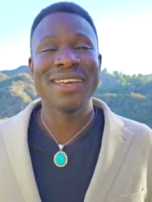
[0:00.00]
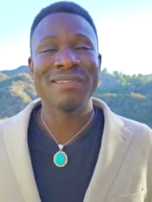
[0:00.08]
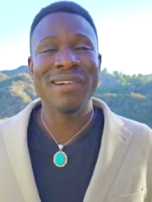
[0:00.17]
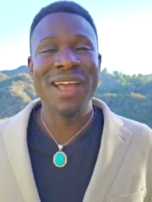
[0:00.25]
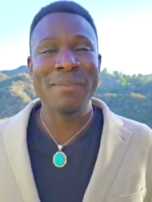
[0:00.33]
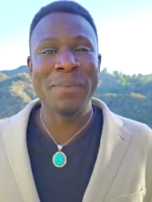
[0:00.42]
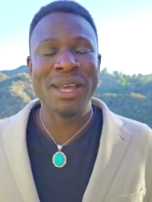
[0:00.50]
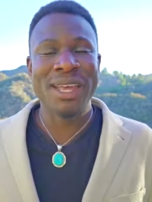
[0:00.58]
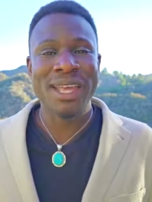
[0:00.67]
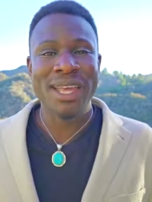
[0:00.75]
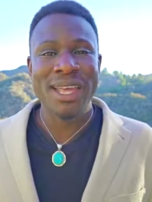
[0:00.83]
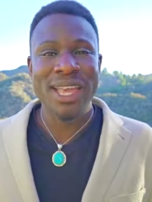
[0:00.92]
Right? But
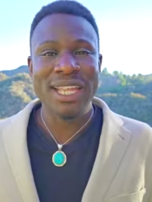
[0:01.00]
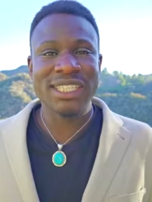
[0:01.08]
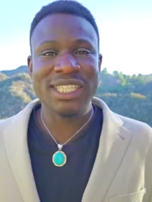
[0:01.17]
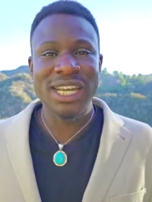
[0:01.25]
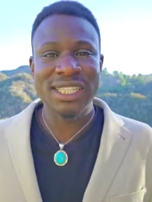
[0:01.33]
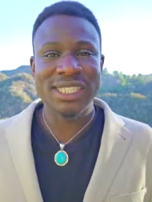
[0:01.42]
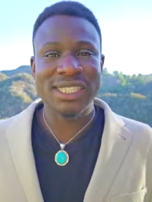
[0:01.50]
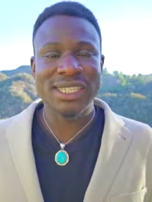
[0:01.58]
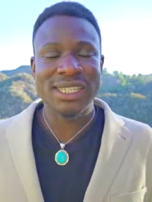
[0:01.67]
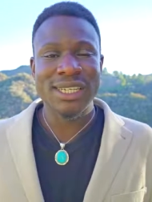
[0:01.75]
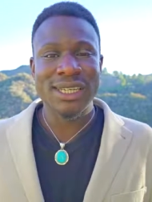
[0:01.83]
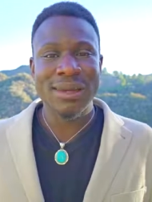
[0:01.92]
it's
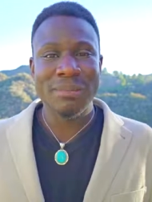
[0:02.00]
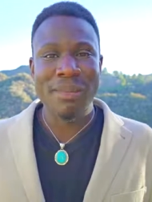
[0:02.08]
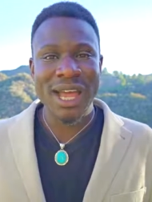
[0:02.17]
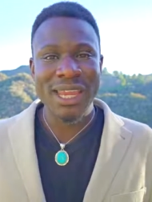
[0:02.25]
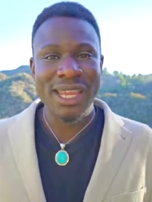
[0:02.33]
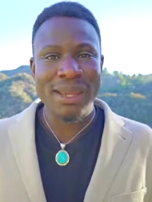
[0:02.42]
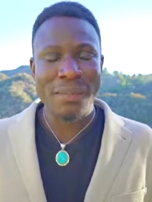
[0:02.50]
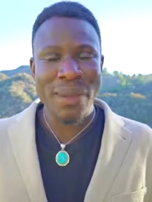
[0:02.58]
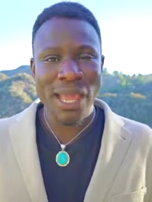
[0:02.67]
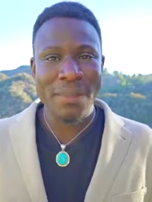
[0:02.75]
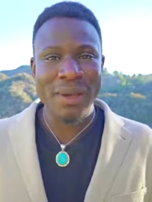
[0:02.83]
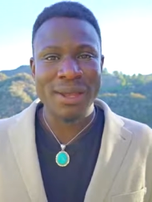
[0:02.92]
just money,
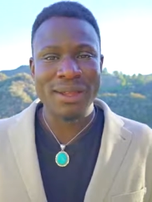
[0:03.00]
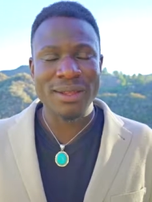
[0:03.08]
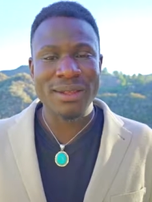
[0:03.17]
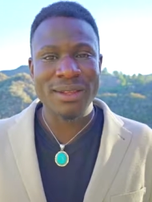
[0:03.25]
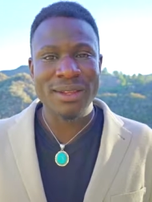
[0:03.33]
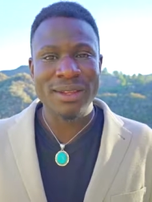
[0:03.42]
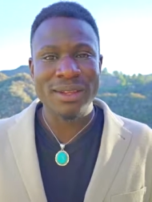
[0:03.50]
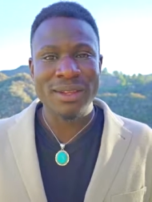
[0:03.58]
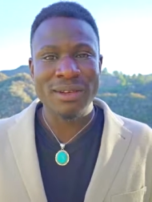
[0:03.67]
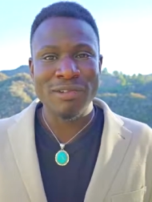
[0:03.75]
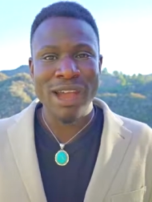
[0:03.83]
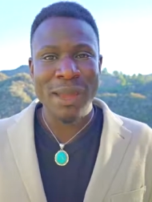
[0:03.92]
paper,
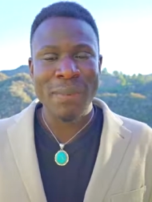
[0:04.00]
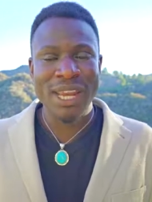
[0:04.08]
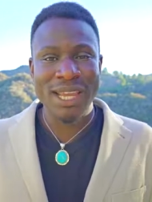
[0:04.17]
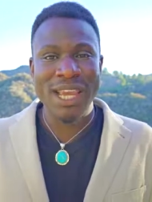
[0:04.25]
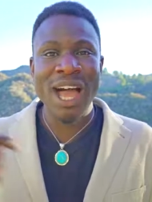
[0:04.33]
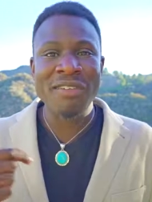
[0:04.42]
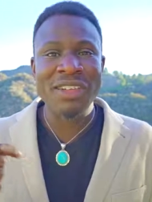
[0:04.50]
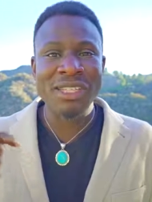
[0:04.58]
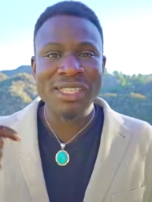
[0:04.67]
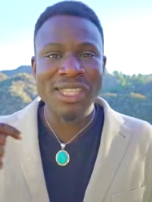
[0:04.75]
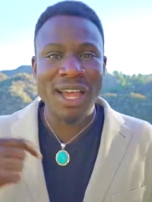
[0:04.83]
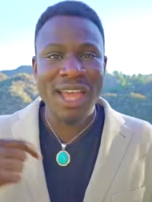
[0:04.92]
right? But it
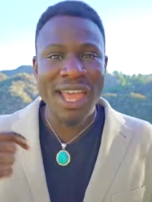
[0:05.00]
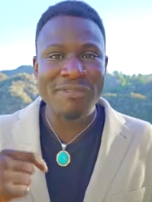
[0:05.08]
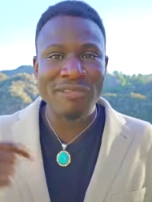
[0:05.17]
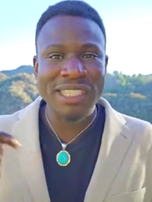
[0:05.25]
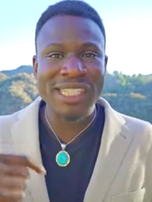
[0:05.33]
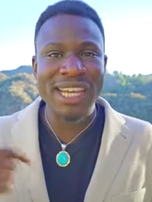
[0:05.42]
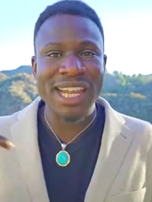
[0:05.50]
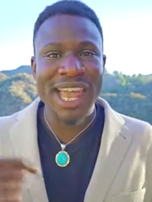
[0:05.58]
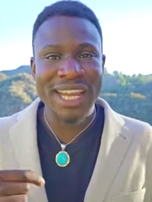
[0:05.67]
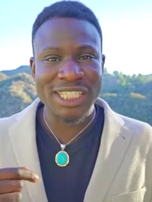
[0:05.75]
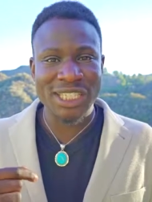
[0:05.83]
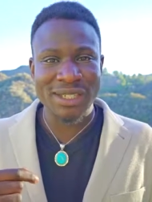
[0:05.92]
governs our every single
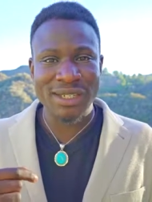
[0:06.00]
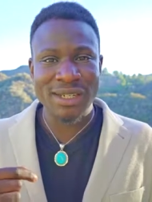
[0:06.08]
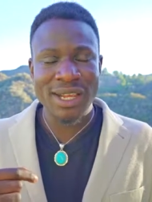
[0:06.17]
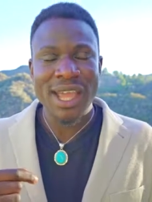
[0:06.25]
action.